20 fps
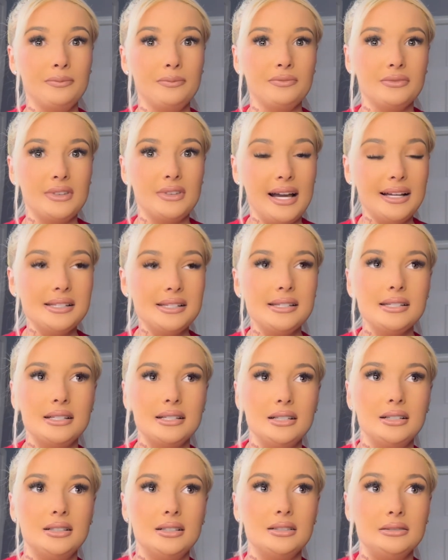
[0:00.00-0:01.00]
That's
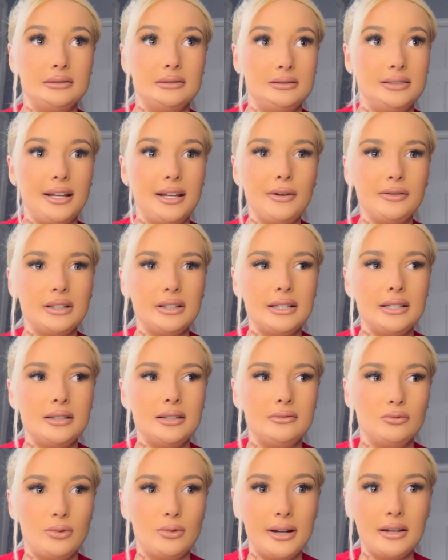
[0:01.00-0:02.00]

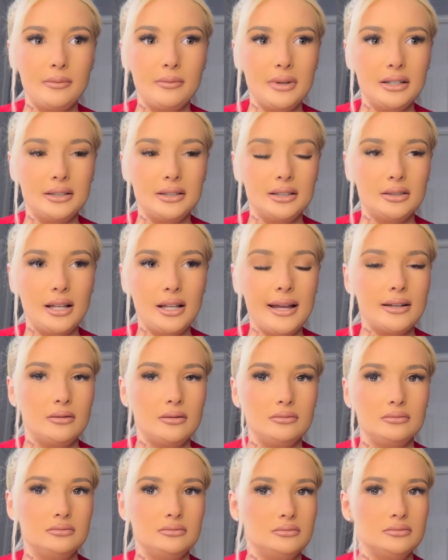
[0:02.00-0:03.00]
definitely recommended, like
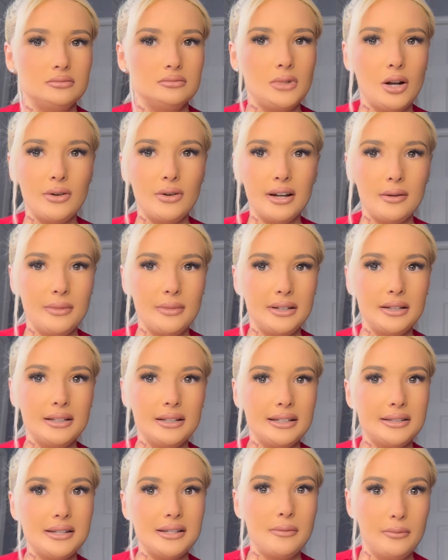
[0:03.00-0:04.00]
not recommended,
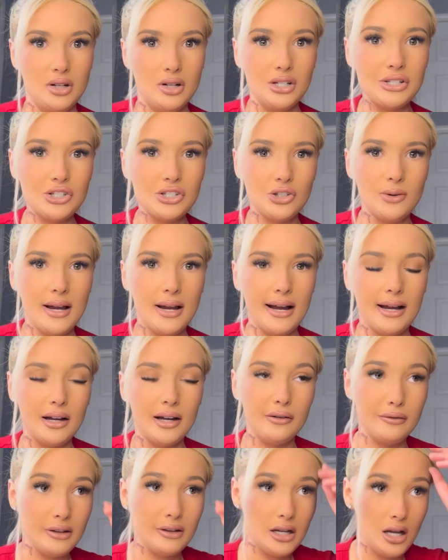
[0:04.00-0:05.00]
it's a must you
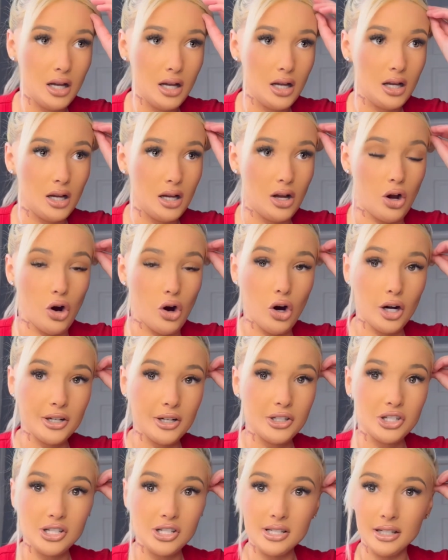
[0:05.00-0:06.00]
have. Or
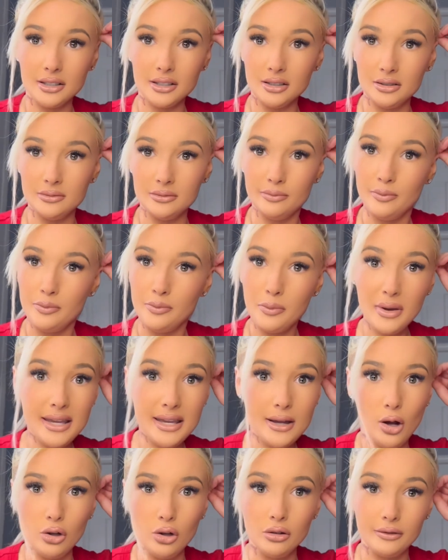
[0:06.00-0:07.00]
you're just gonna
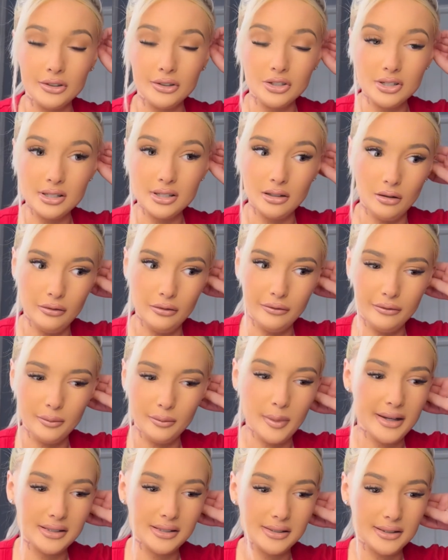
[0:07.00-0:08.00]
pee all over yourself,
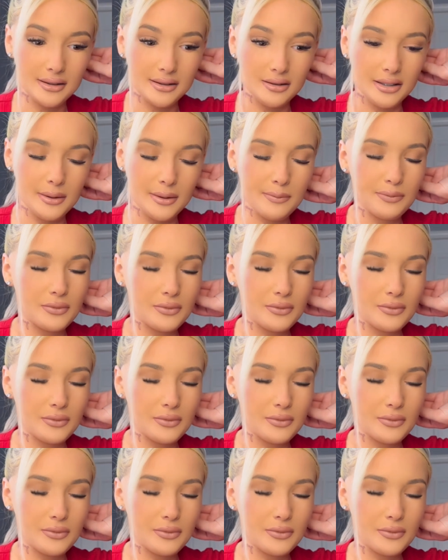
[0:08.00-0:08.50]
basically.